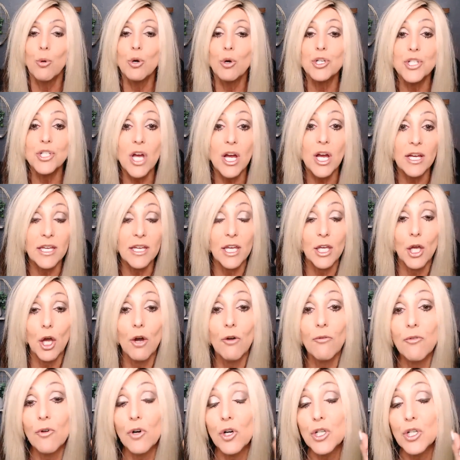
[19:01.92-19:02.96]
We're talking
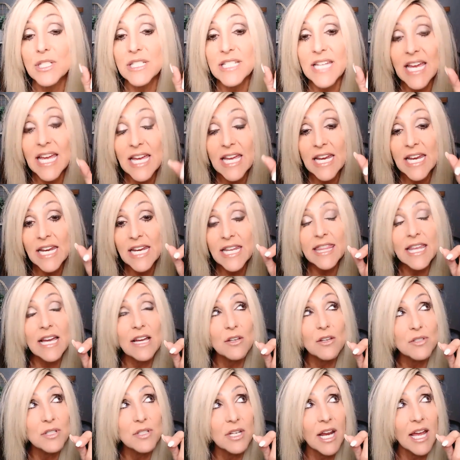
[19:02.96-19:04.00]
over ten
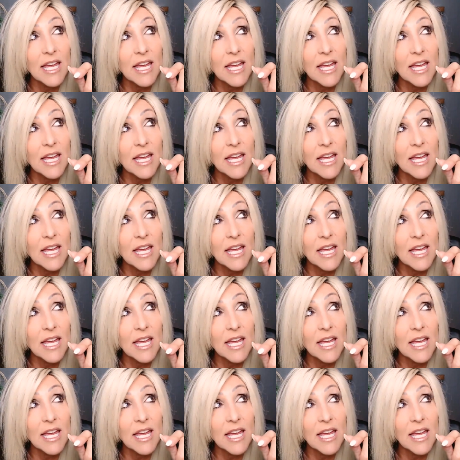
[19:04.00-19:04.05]
thousand,